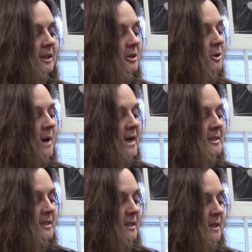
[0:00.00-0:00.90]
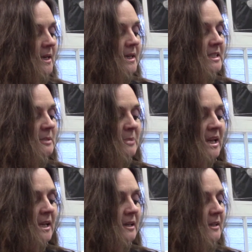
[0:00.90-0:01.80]
the horizon,
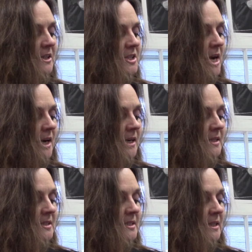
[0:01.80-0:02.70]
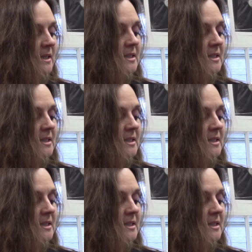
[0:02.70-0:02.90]
speak their tongues,